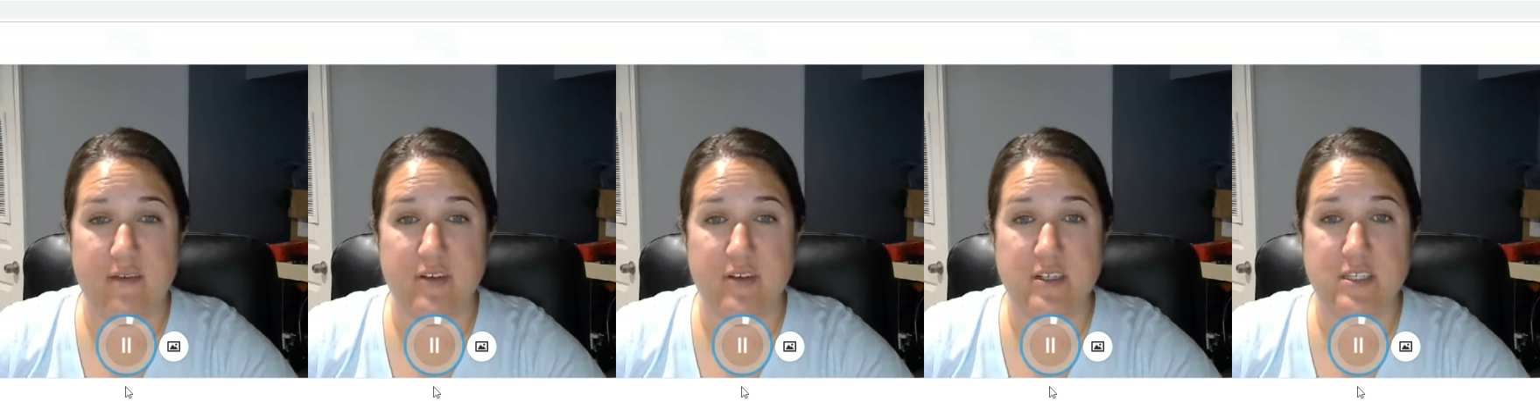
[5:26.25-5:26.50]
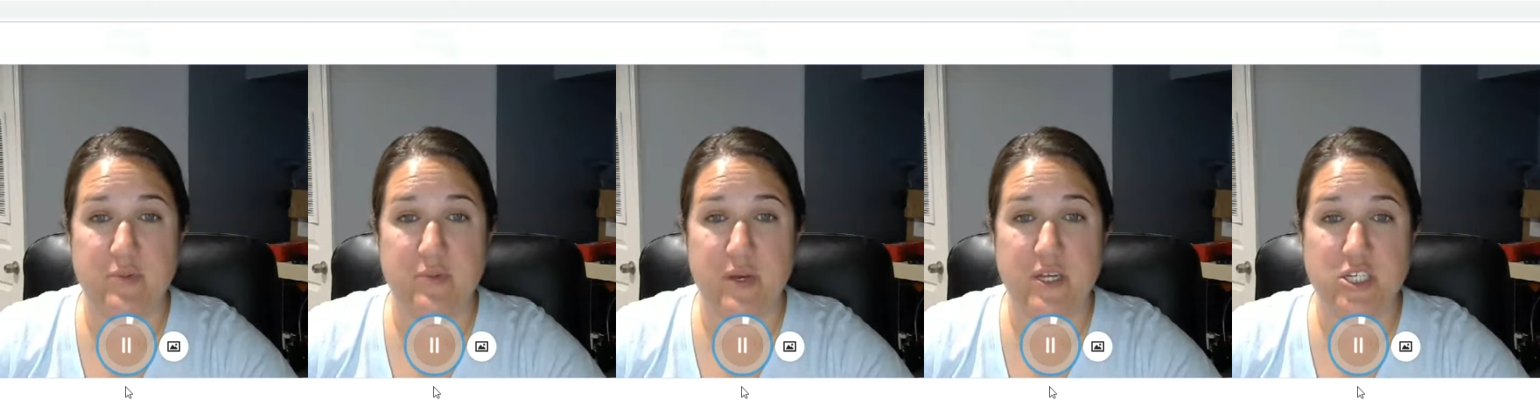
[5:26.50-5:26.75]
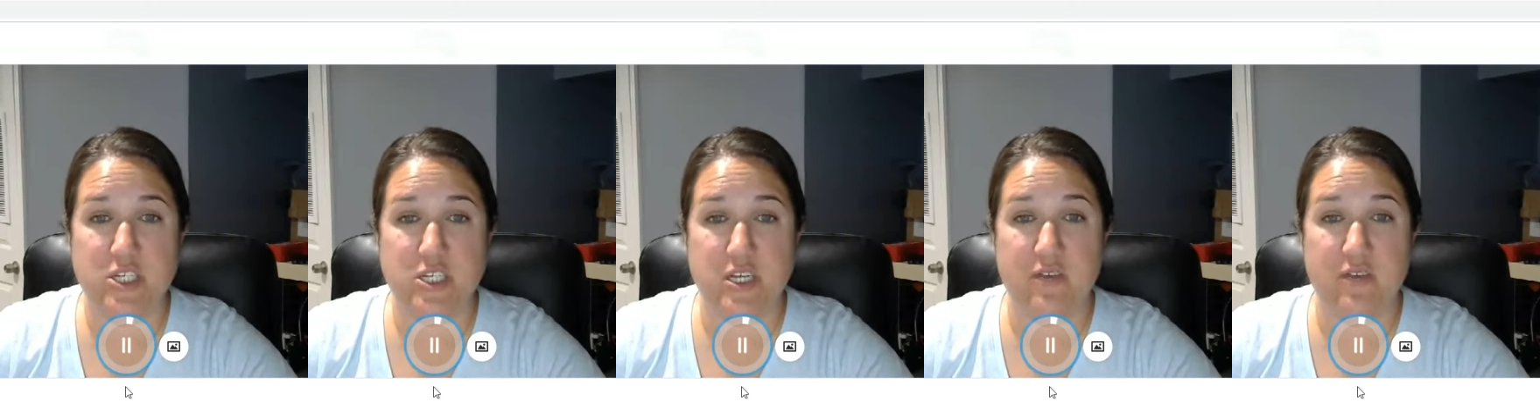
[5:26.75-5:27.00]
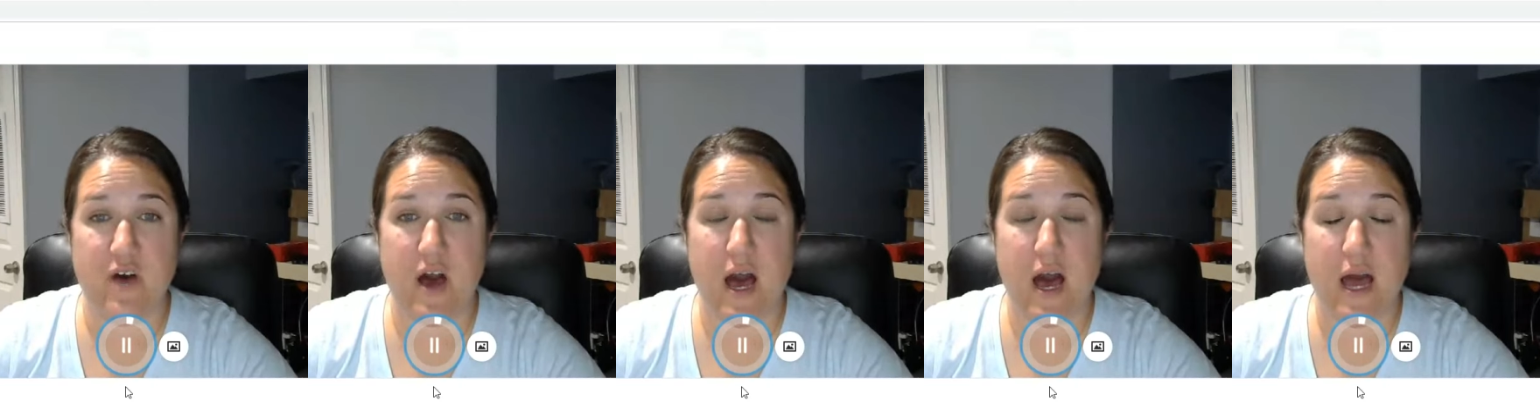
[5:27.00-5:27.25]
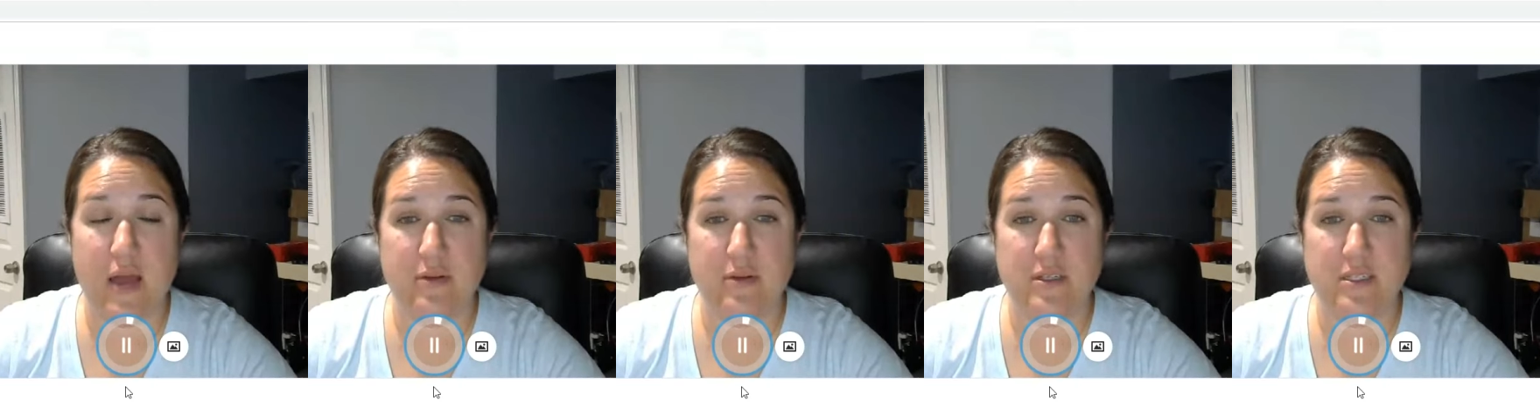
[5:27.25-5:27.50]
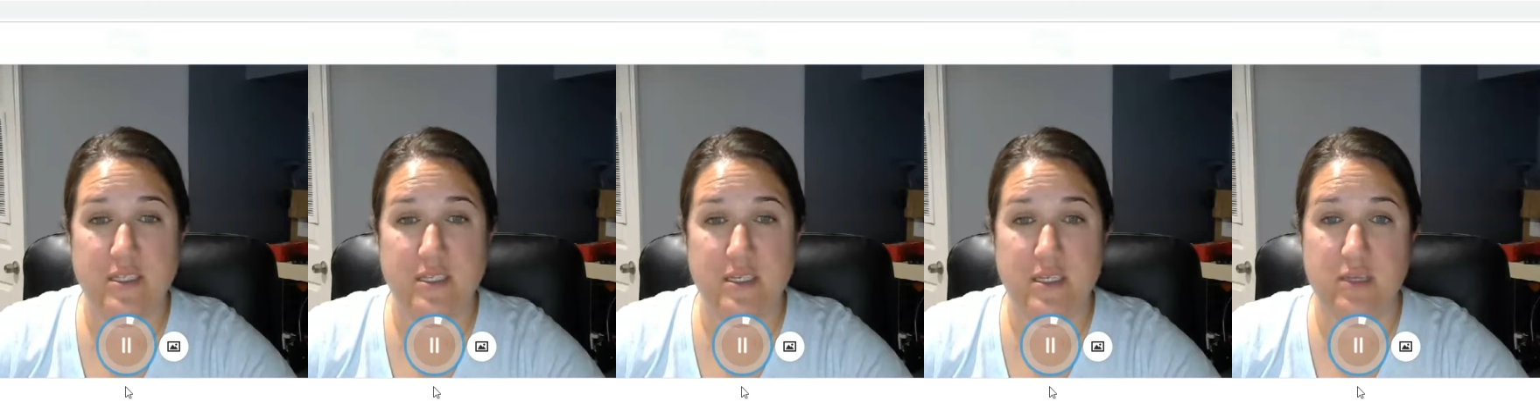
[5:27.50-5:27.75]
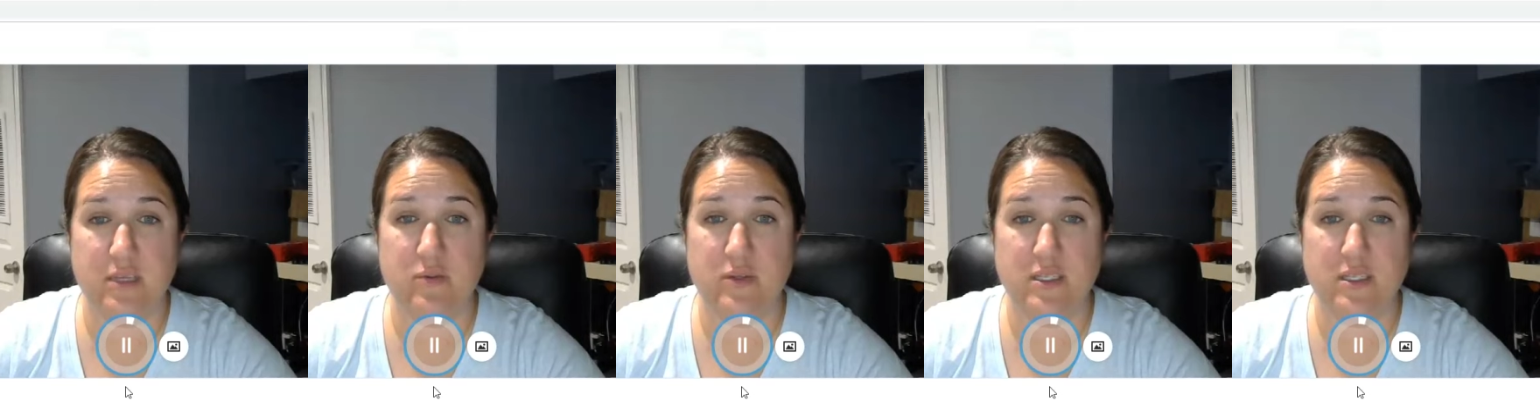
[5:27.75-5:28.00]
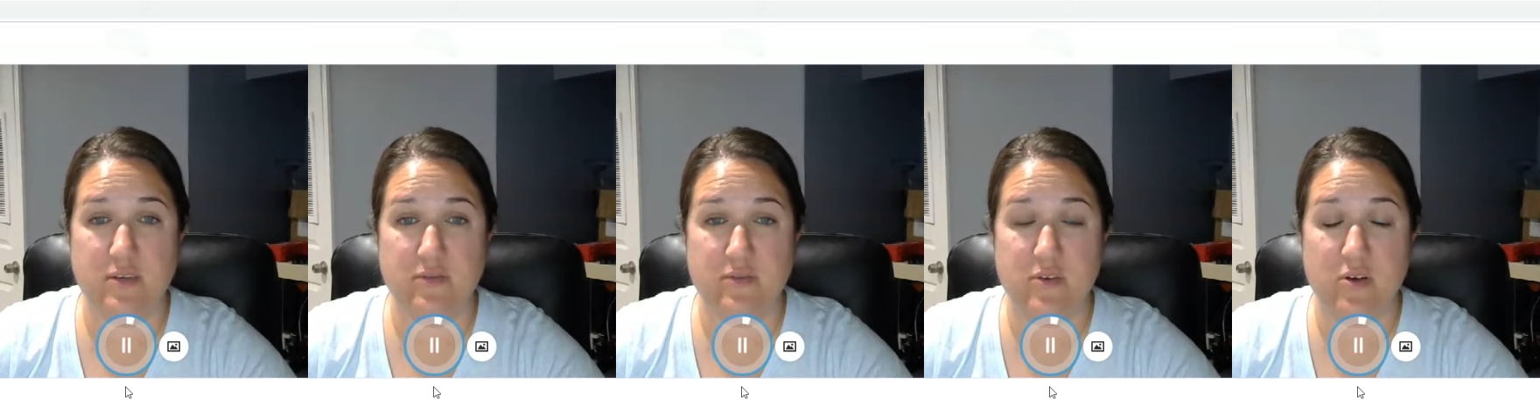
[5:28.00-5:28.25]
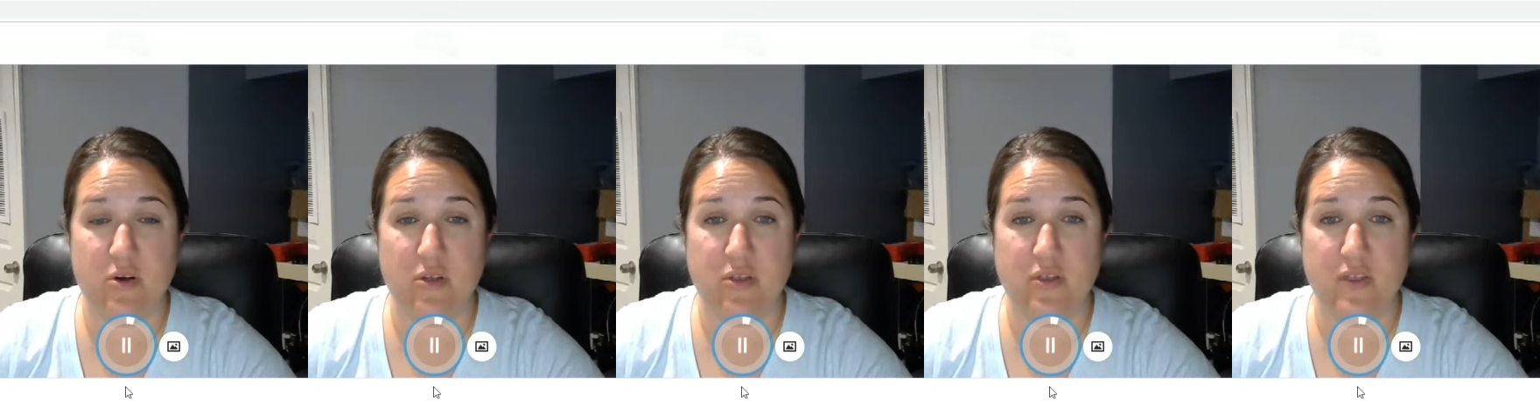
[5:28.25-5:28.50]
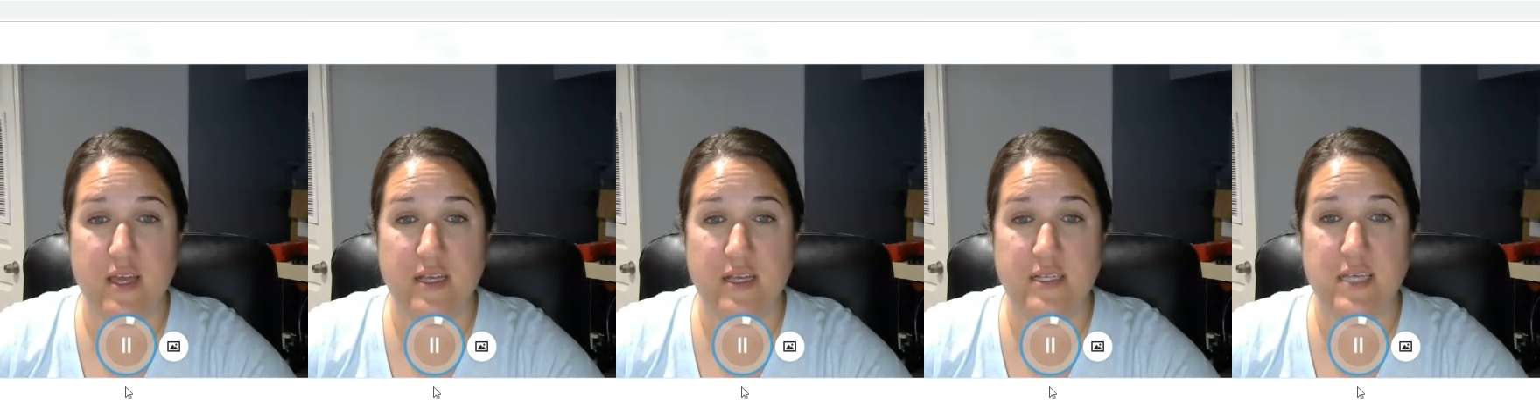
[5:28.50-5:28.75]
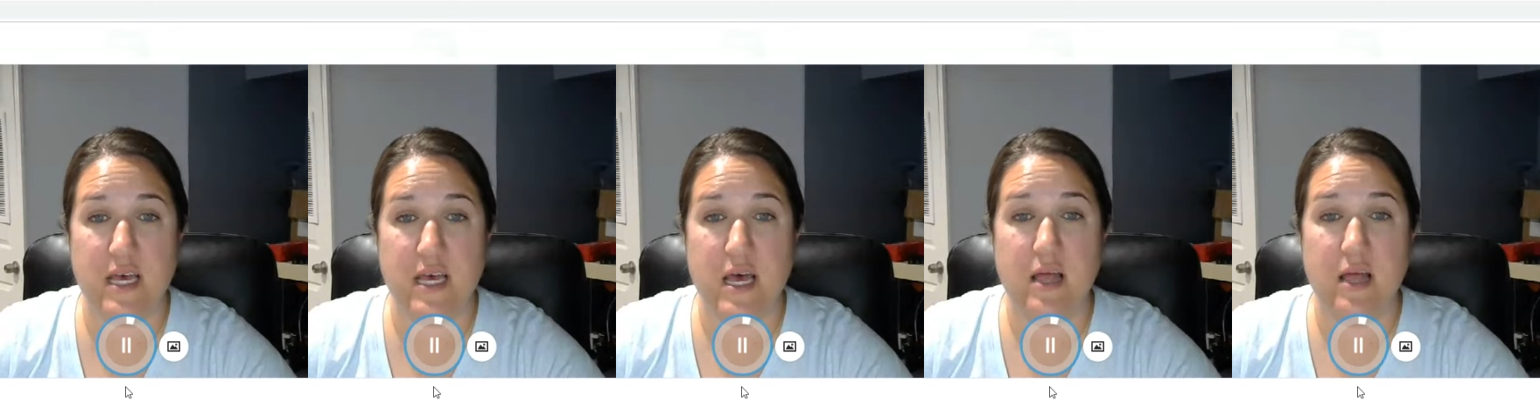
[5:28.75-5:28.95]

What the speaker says: especially if I was dealing with difficult things